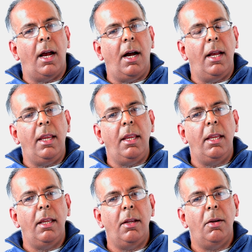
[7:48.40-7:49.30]
I
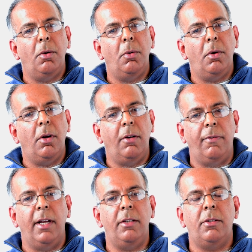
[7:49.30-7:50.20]

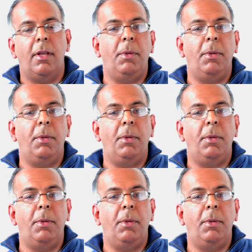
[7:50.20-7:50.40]
advise,